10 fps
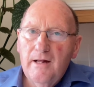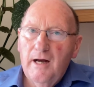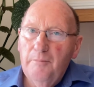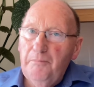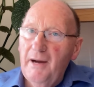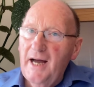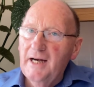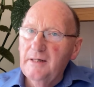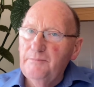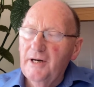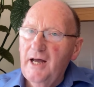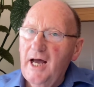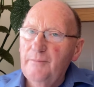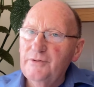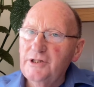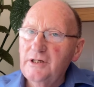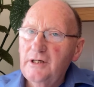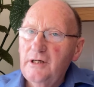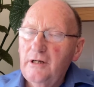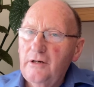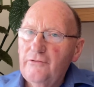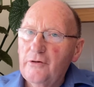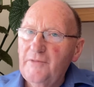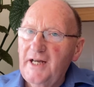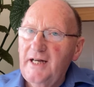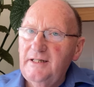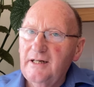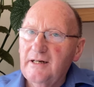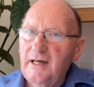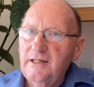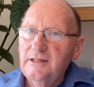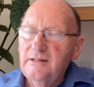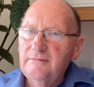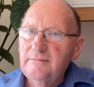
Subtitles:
apart perhaps from the Antichrist.